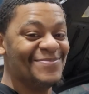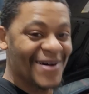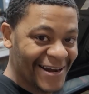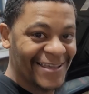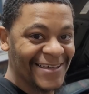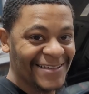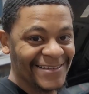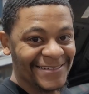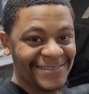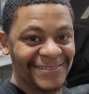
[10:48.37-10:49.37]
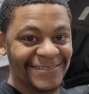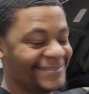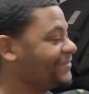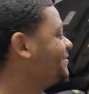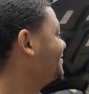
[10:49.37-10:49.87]
buddy. Let's see.
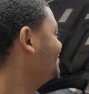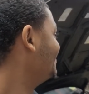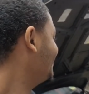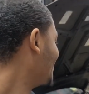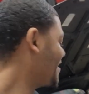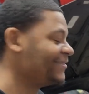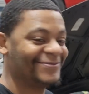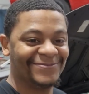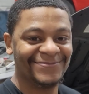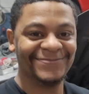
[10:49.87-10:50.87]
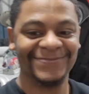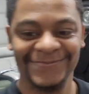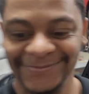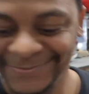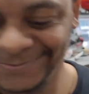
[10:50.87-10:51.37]
Right. Let's see.